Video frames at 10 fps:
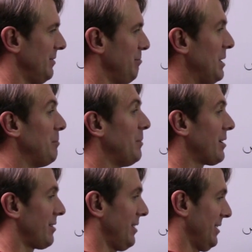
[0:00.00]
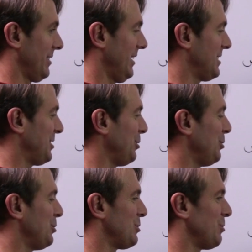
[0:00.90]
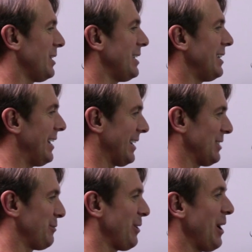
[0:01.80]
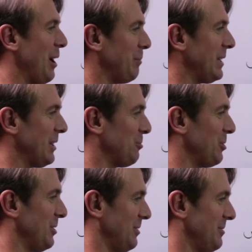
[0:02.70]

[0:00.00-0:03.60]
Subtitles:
Min marra. It's used really like, it's very Ammiya word.